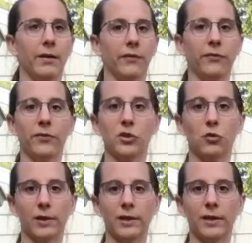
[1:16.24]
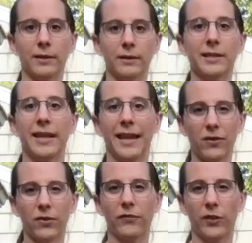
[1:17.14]
for the string to hit
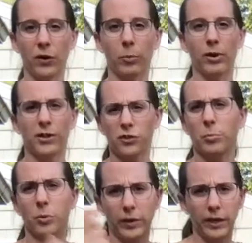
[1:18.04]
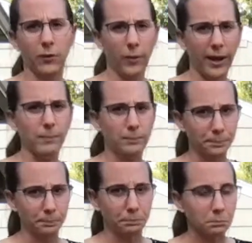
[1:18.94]
the fingerboard because you're pulling it away.
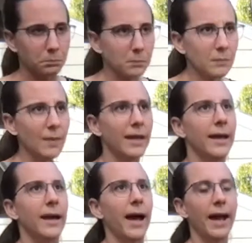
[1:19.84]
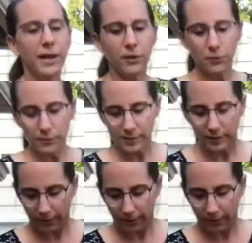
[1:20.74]
I use